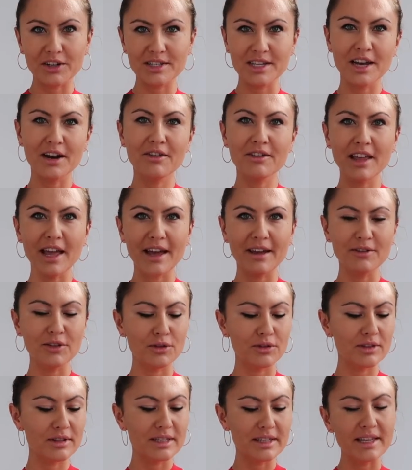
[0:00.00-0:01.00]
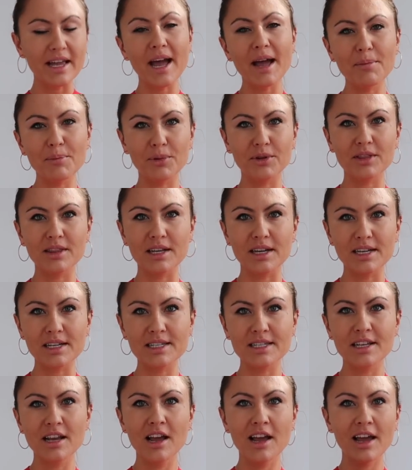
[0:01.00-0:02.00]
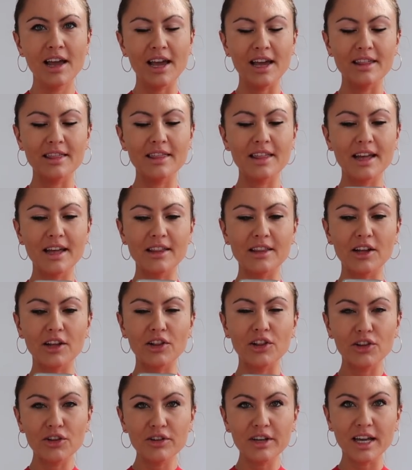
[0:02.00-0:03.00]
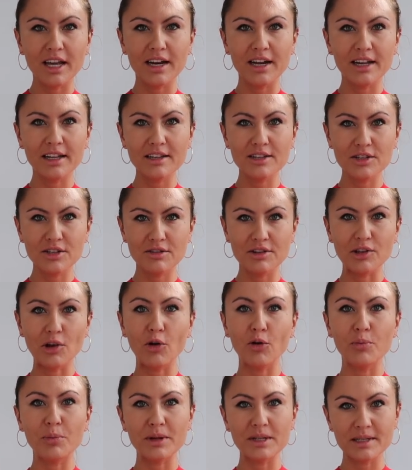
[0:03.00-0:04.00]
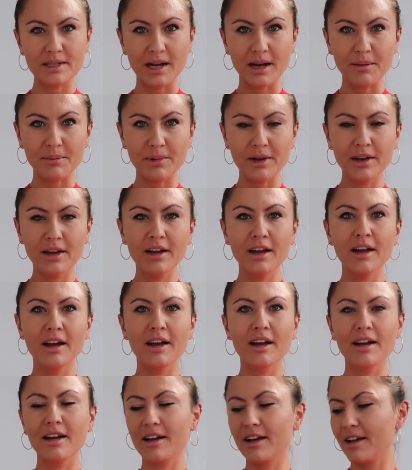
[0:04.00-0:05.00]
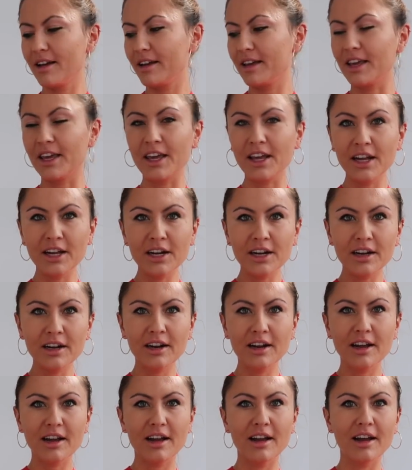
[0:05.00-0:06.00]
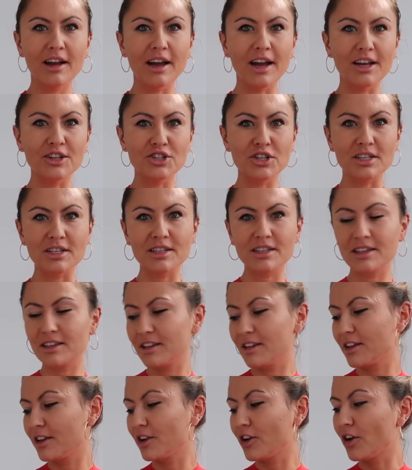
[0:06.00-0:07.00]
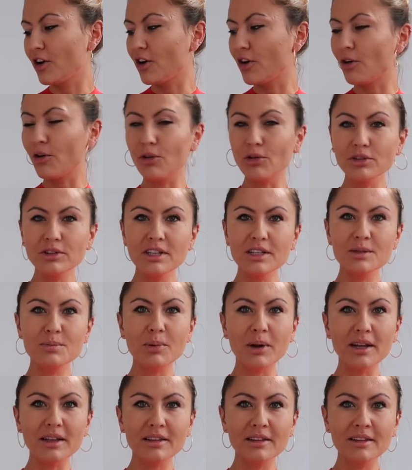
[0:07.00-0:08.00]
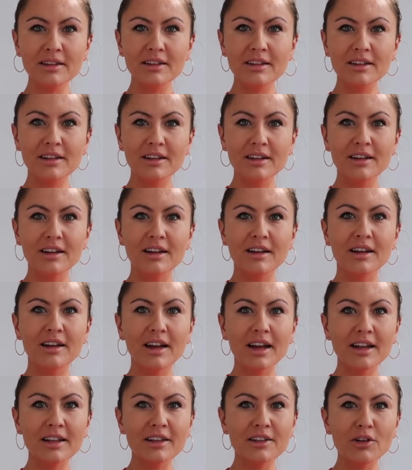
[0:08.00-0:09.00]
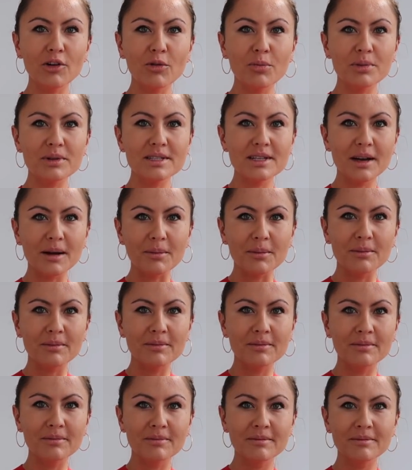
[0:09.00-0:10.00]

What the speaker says: because I don't have to tap on this and then look at it so it opens up. Here, I just hold this button and it opens up.